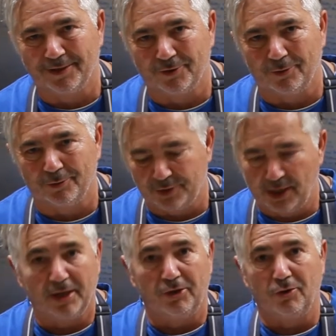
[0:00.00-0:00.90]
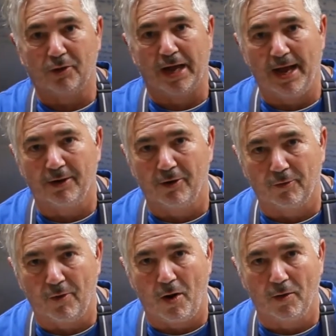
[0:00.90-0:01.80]
sauce. You can't go
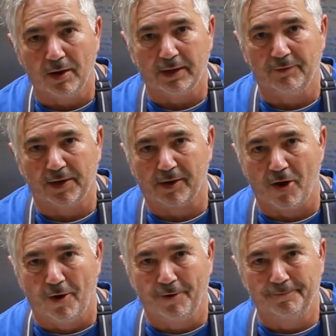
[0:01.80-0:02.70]
wrong. Give it a go.